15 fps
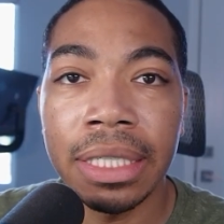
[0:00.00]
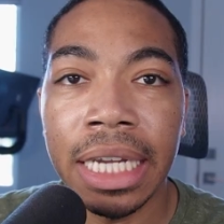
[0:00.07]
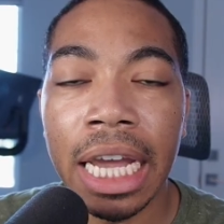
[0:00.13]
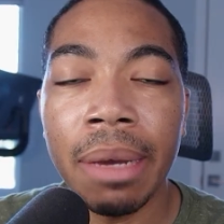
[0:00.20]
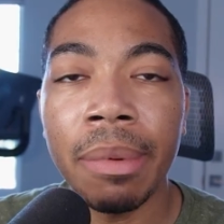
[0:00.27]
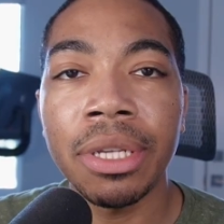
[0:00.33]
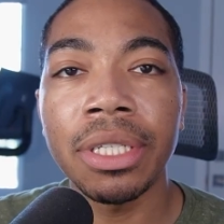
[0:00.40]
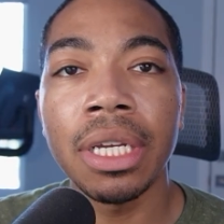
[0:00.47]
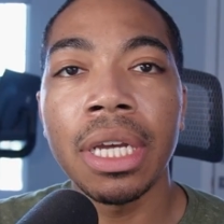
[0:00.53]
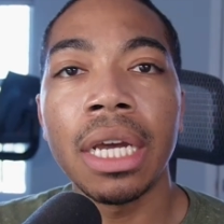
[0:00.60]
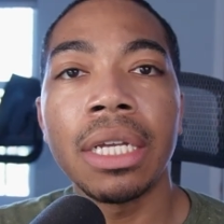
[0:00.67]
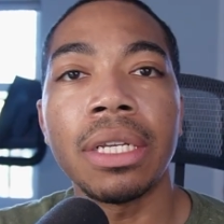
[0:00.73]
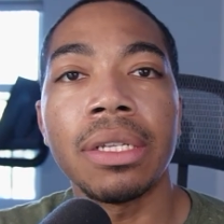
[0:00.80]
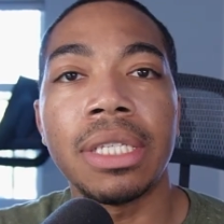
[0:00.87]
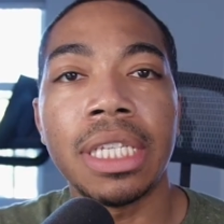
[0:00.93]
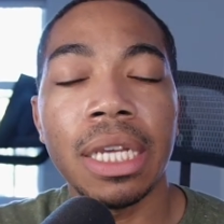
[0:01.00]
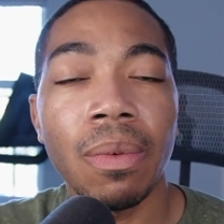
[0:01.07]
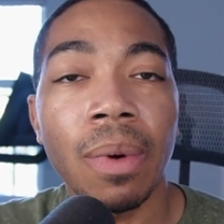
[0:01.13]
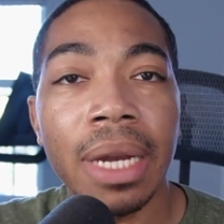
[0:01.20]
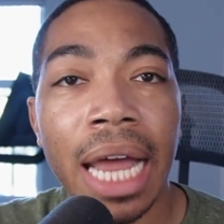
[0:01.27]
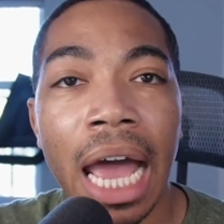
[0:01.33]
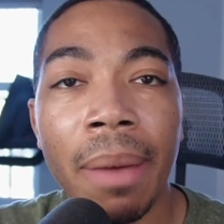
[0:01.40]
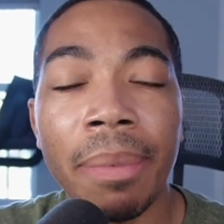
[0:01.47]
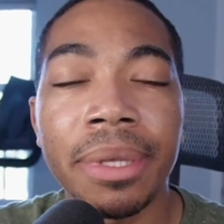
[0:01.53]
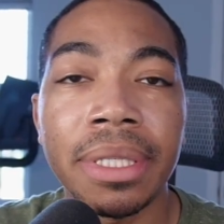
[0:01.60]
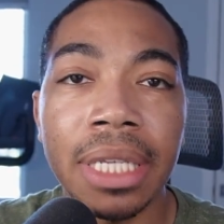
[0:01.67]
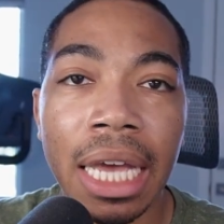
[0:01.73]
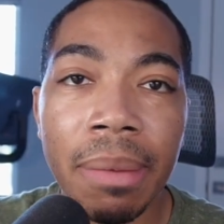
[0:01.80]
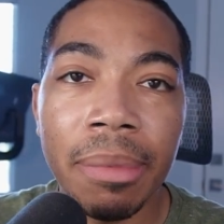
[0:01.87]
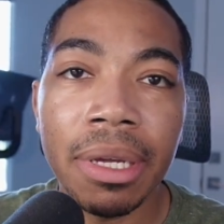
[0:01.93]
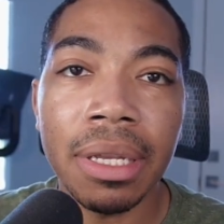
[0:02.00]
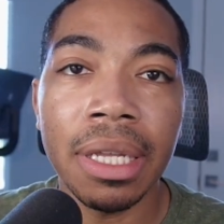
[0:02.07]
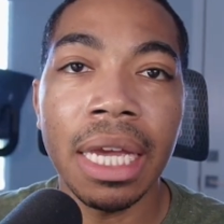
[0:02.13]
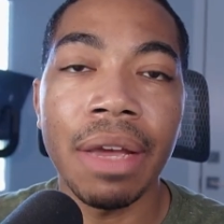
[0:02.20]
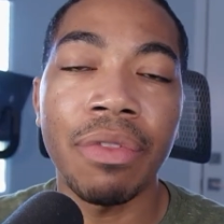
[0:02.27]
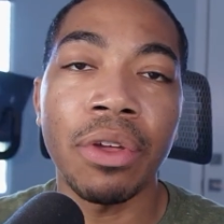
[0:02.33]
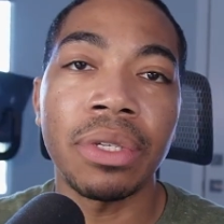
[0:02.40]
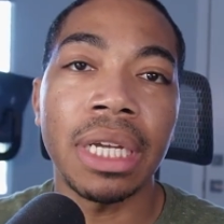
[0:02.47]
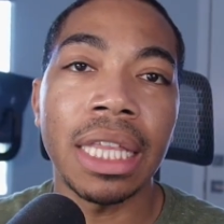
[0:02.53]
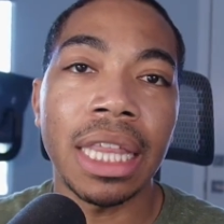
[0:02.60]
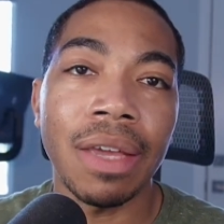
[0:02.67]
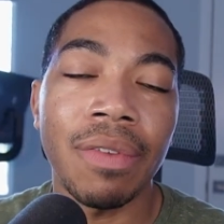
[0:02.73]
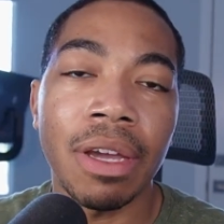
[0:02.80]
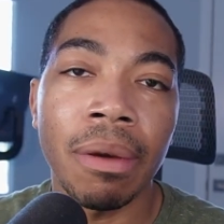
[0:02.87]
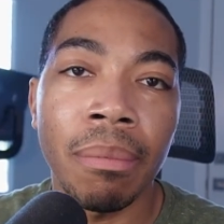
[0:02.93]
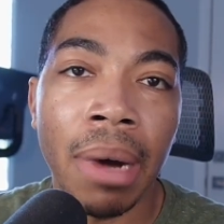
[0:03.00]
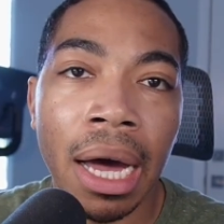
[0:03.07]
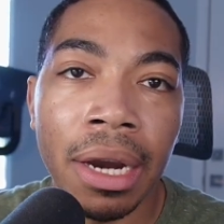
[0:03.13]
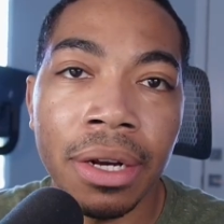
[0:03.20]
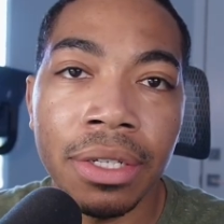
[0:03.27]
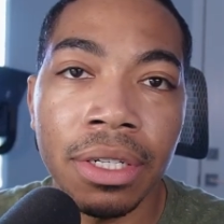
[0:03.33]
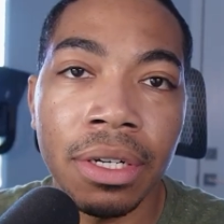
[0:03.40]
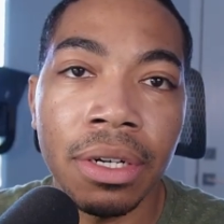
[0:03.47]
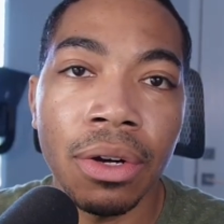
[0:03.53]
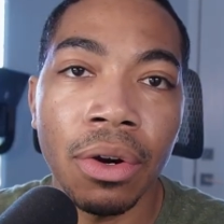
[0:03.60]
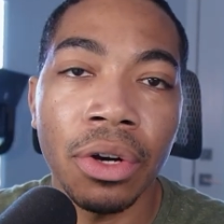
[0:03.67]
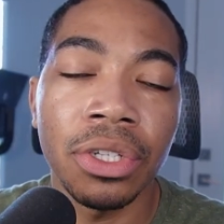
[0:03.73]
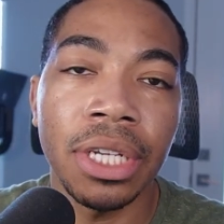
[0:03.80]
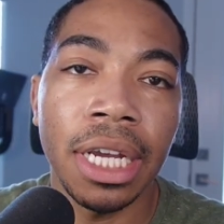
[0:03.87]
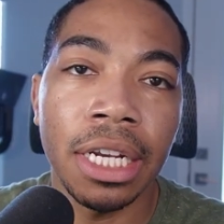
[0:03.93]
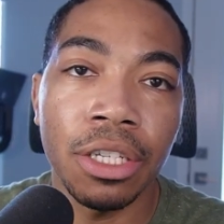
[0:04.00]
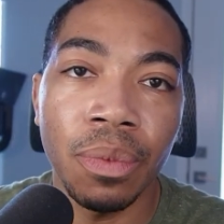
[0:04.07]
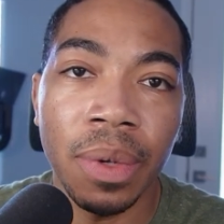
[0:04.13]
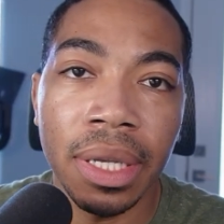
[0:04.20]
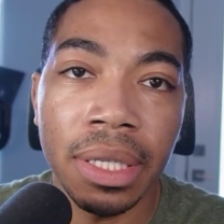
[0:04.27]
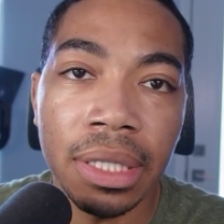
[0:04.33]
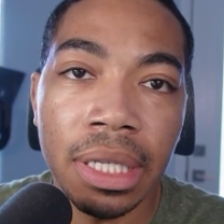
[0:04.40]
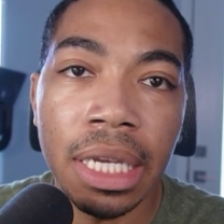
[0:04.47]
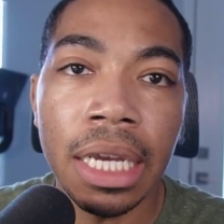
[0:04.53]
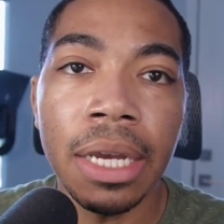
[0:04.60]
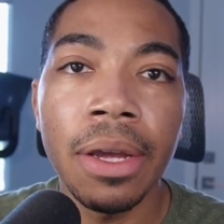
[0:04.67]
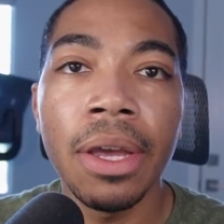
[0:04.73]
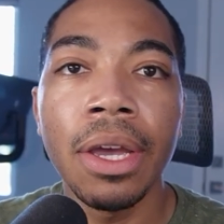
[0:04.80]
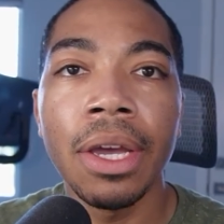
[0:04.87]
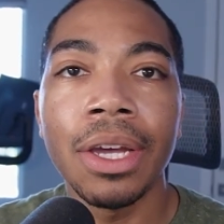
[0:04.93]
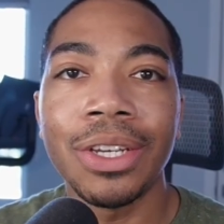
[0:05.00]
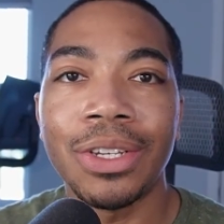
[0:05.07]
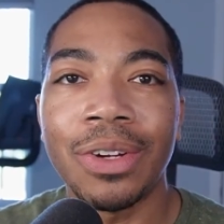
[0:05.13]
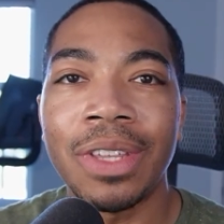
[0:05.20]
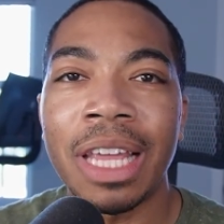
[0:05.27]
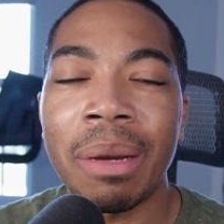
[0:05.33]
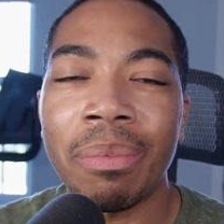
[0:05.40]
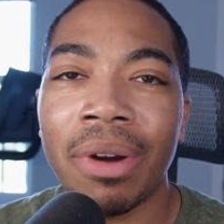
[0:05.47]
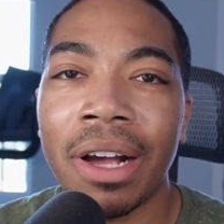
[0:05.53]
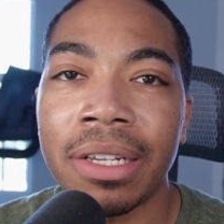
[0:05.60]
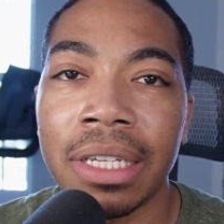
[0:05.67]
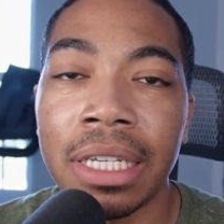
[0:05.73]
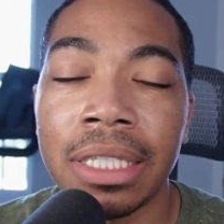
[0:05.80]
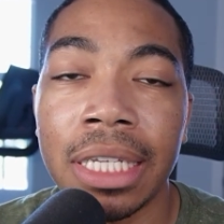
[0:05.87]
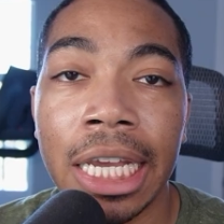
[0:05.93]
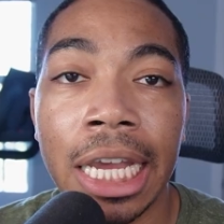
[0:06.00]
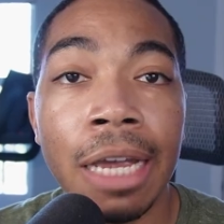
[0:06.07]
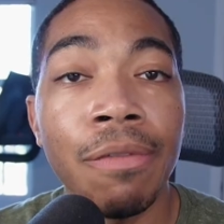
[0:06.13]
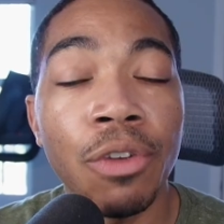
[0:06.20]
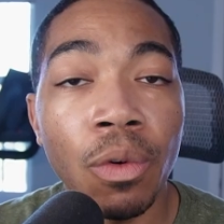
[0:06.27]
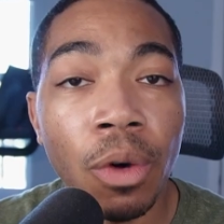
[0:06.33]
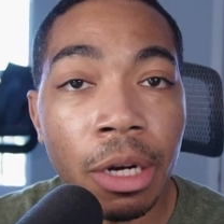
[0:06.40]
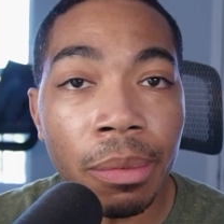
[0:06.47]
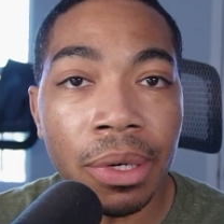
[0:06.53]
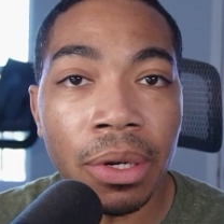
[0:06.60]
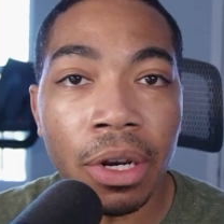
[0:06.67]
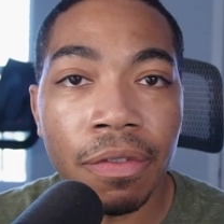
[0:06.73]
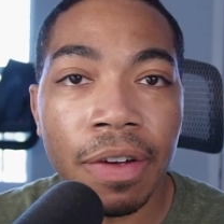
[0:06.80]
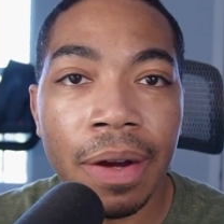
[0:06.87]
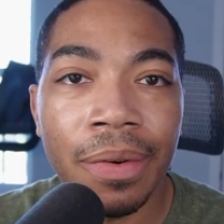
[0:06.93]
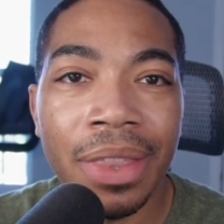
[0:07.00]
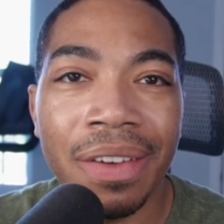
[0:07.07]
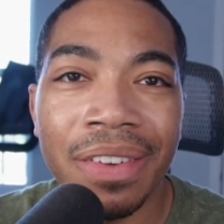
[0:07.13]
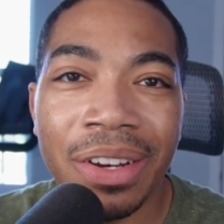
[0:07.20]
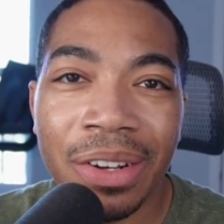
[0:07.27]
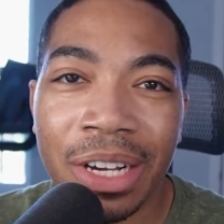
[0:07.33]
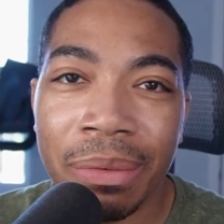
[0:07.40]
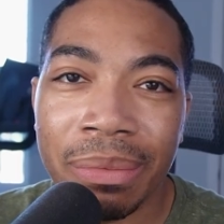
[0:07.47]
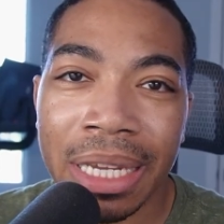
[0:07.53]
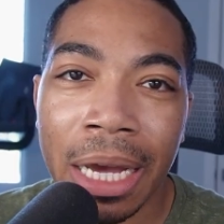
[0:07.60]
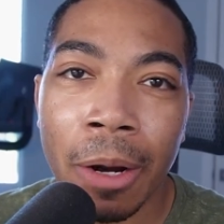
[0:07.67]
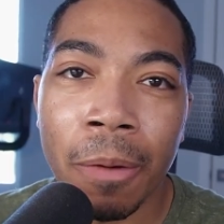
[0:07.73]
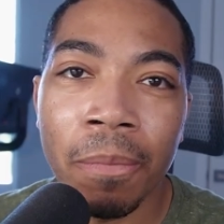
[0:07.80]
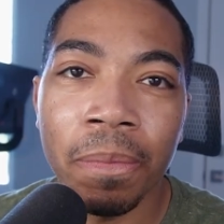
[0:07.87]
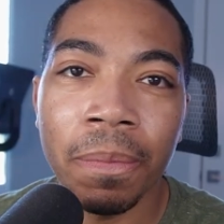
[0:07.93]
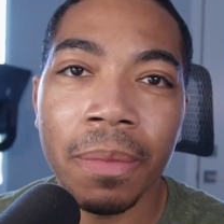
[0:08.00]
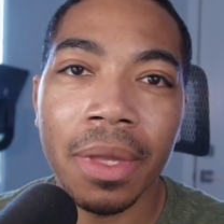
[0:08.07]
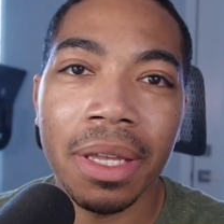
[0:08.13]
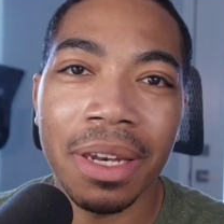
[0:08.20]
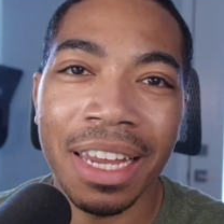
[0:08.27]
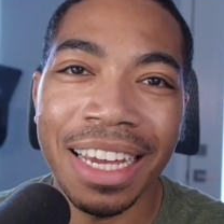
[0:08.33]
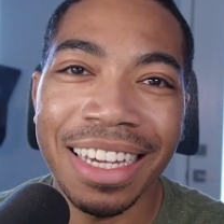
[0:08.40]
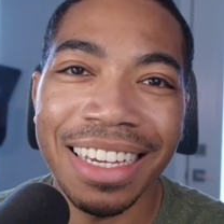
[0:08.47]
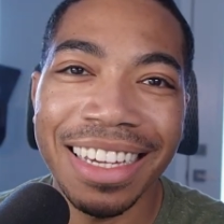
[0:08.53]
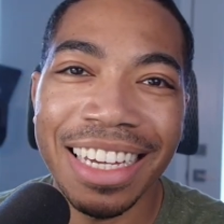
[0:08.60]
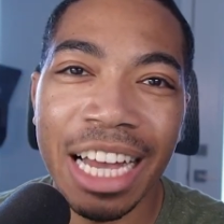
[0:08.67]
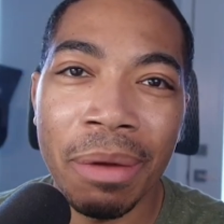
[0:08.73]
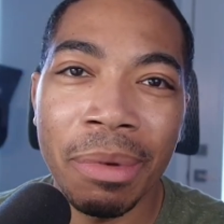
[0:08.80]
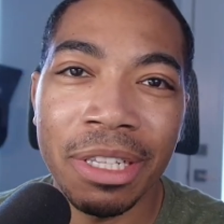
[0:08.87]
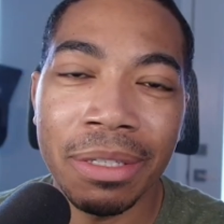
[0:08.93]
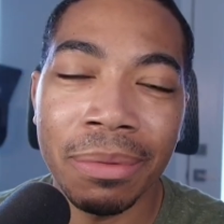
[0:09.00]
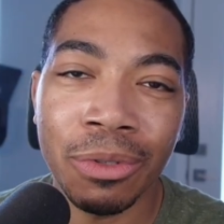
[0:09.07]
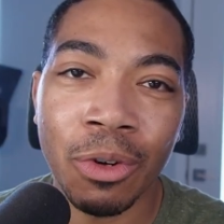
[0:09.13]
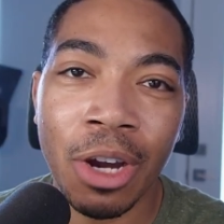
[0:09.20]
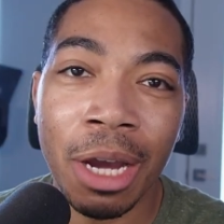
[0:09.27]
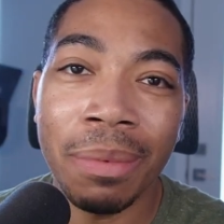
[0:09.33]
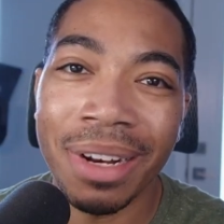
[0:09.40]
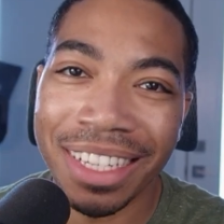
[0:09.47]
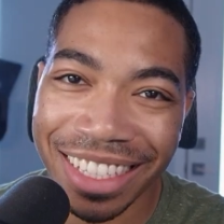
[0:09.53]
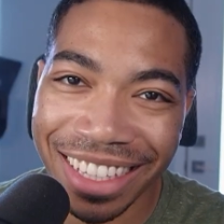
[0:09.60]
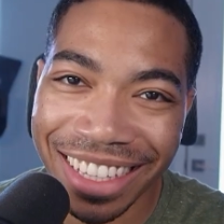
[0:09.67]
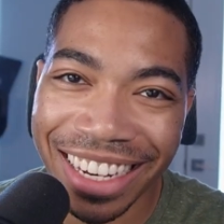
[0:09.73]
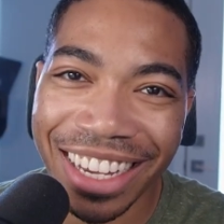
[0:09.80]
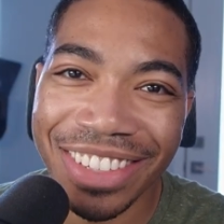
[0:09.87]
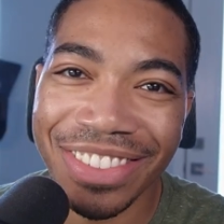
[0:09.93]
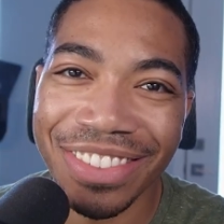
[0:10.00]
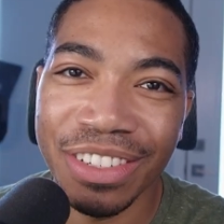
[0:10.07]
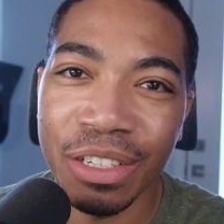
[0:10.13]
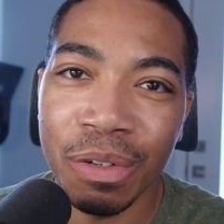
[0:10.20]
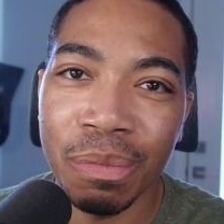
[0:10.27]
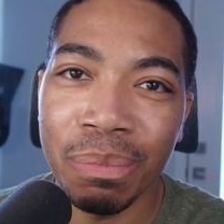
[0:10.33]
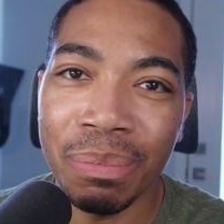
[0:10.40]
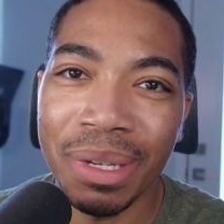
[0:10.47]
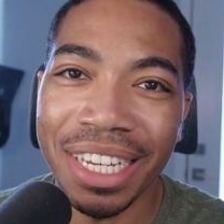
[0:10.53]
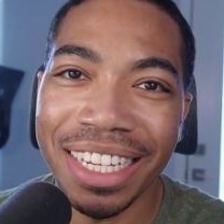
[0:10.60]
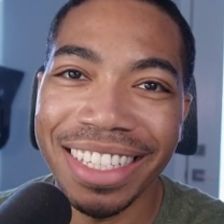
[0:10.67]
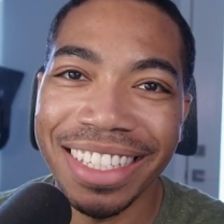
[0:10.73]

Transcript: damage to see what happens chemically, if there's anything we can monitor or changes we can see during that process. If you want to be notified when that video comes out, like, comment, subscribe, and I'll see you in the next one. Peace.